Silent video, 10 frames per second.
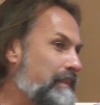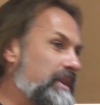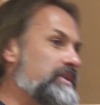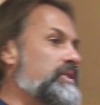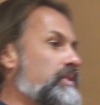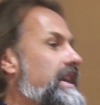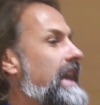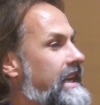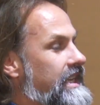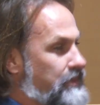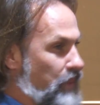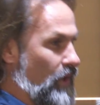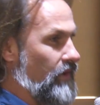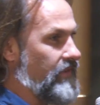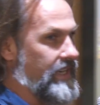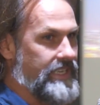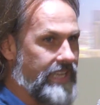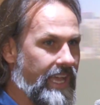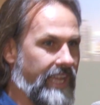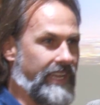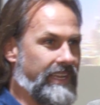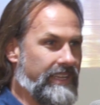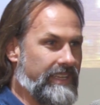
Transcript: But he was creating his perfect day.